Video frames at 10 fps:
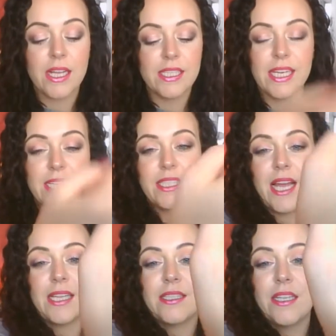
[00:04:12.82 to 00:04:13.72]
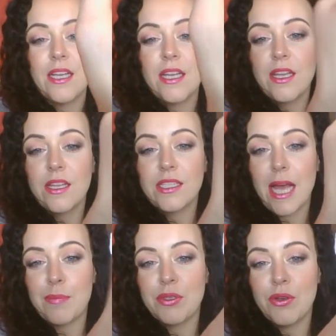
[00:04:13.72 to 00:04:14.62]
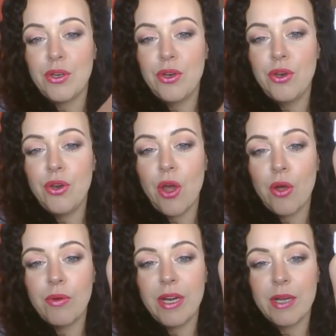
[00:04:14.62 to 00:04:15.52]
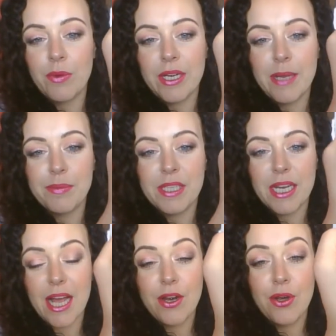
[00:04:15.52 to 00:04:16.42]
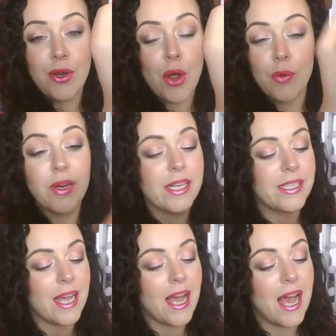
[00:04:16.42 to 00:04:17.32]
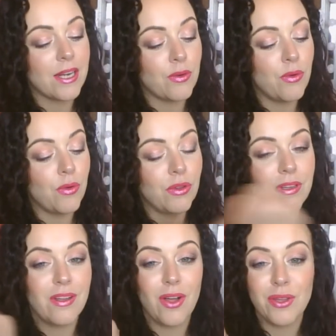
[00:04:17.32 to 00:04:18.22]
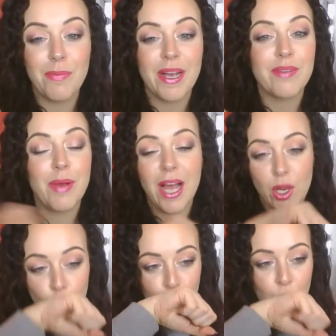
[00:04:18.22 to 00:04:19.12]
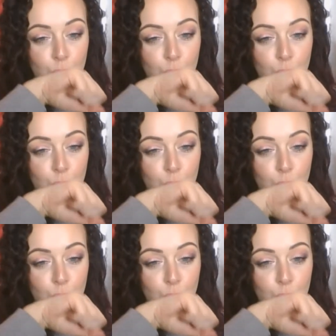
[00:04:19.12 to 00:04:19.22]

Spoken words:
as a kiss test, there's absolutely no liquid lipstick and no glitter at all on the back of my hand.